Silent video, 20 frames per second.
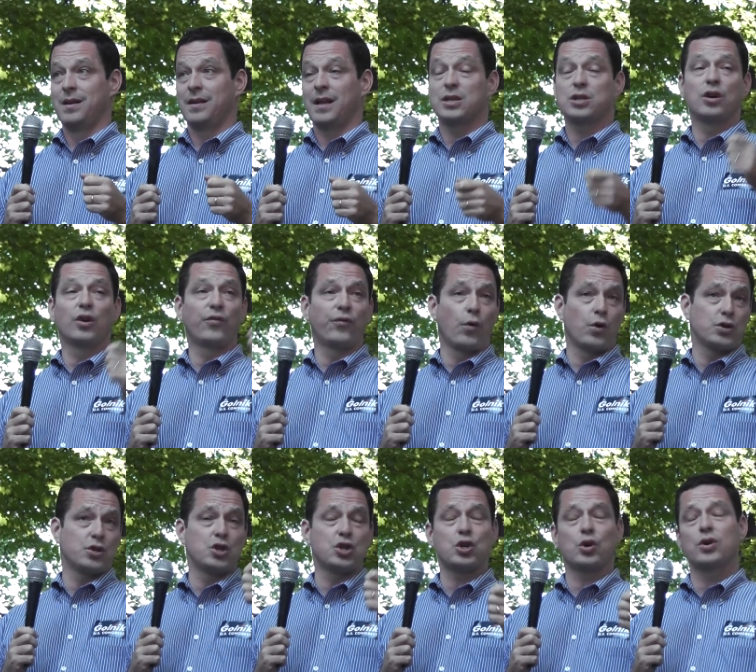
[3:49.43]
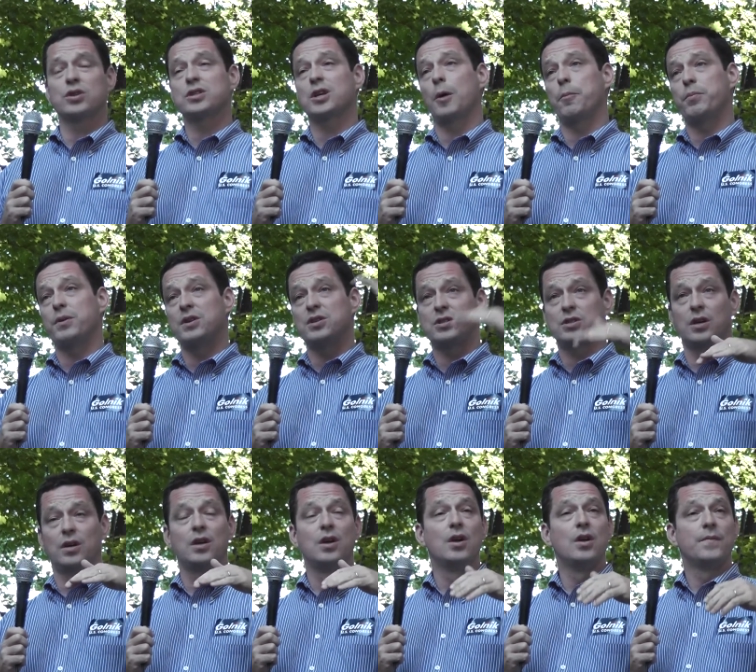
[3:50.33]
That's going to force insurance companies
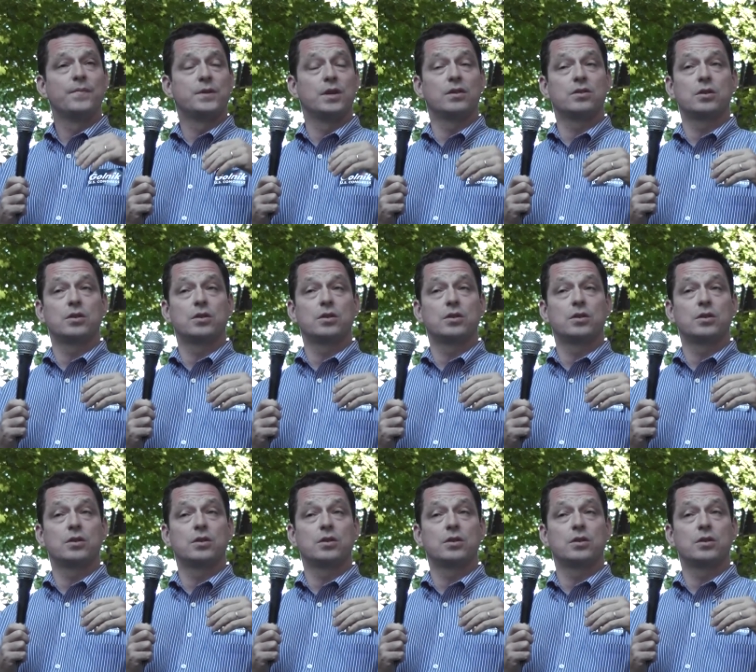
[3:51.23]
to, to,